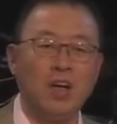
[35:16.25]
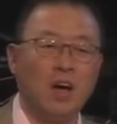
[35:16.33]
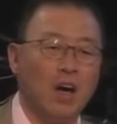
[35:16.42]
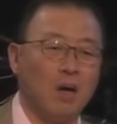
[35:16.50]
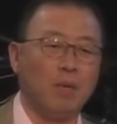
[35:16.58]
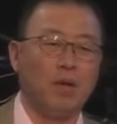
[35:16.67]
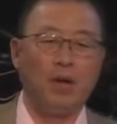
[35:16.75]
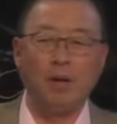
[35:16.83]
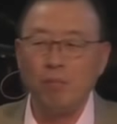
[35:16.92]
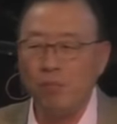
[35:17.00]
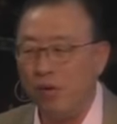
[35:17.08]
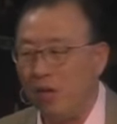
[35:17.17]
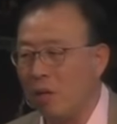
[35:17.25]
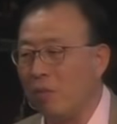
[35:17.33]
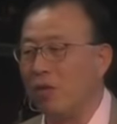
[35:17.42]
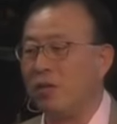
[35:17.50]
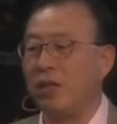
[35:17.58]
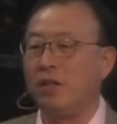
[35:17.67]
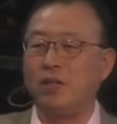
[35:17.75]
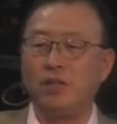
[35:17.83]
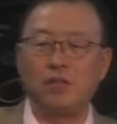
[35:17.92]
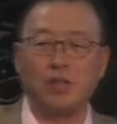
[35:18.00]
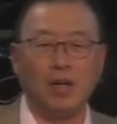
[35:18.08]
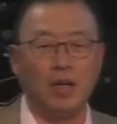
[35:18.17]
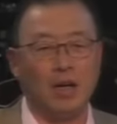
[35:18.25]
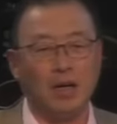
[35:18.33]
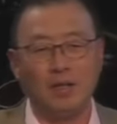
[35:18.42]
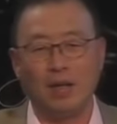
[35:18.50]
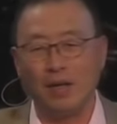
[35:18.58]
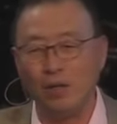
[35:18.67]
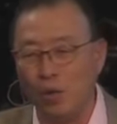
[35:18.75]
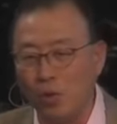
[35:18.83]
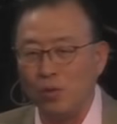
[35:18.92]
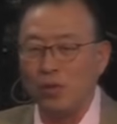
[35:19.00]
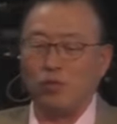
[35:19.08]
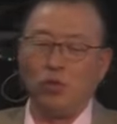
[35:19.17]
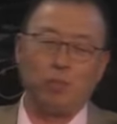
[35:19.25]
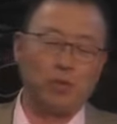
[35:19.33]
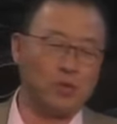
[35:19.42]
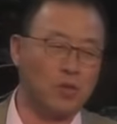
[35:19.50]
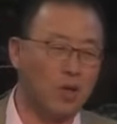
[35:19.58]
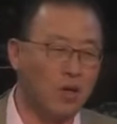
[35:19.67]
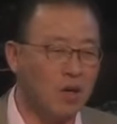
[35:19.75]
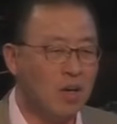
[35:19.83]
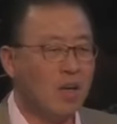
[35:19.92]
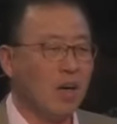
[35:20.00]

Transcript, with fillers: I am an MD, I'm a dentist, I, I, I know the superstar,